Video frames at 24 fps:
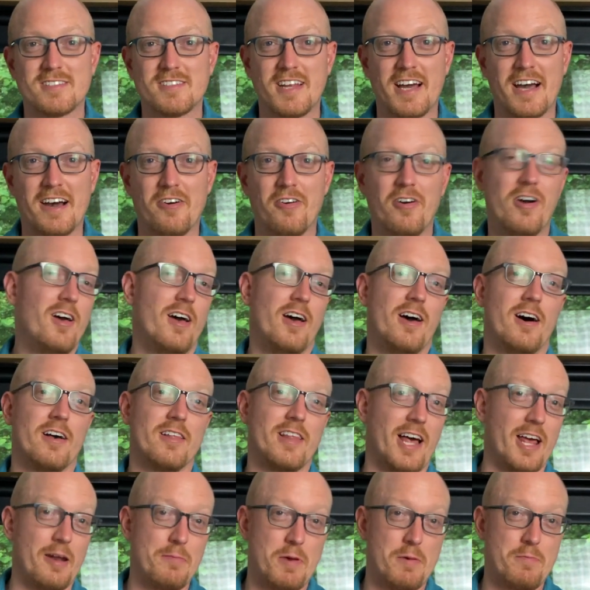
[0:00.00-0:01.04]
Now, a
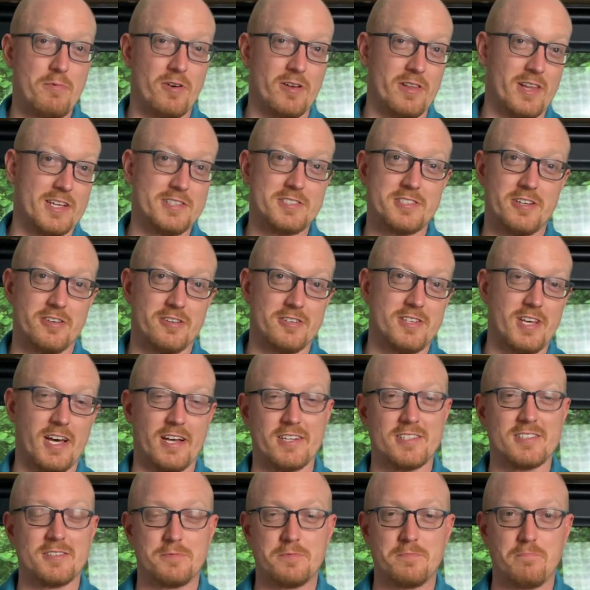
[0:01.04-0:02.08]
lot of people, unless you're a
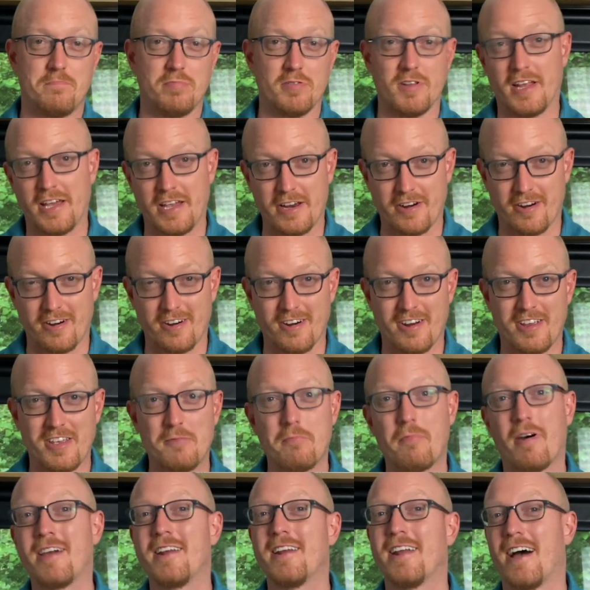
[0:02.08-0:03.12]
tennis player, you
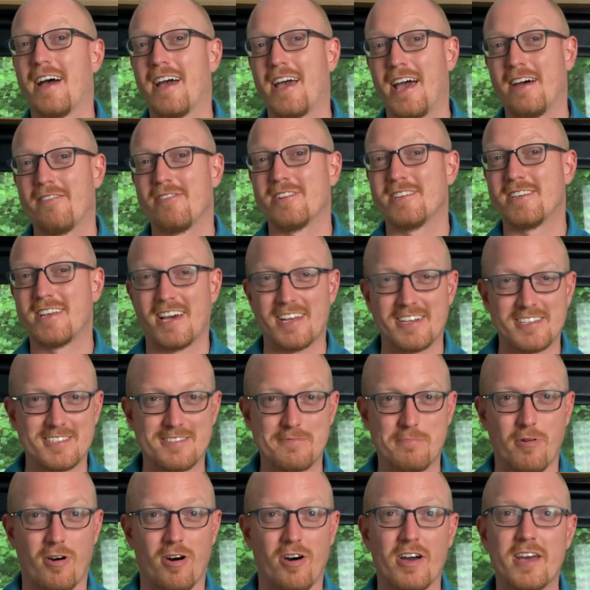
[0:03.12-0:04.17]
might not have a tennis
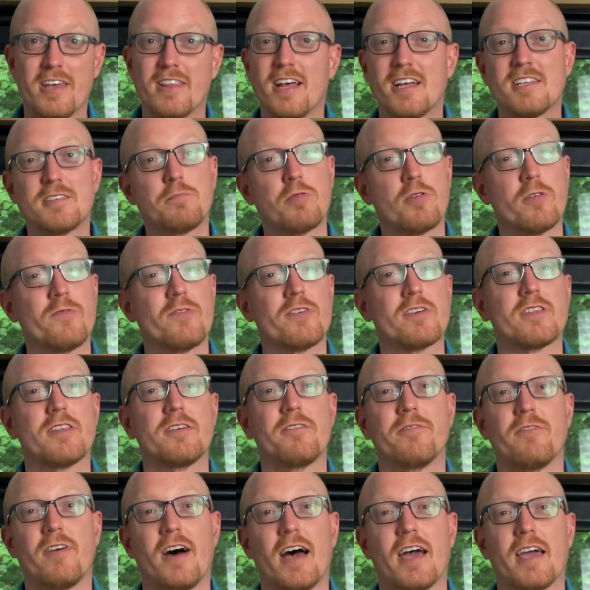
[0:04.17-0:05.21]
ball, and that's perfectly
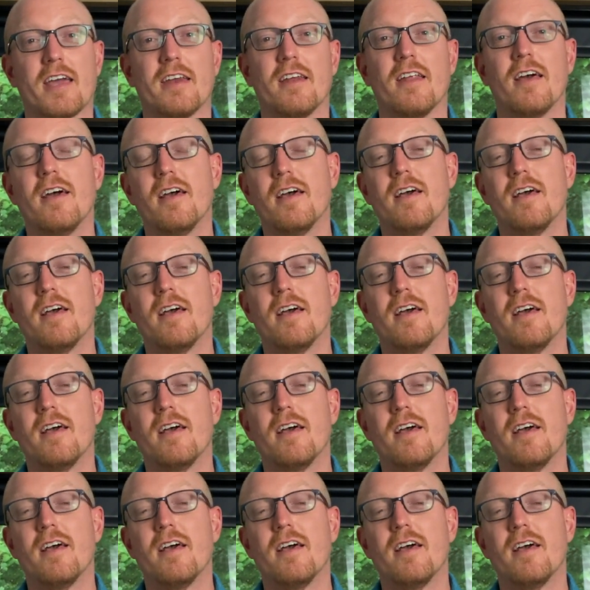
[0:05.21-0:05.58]
fine.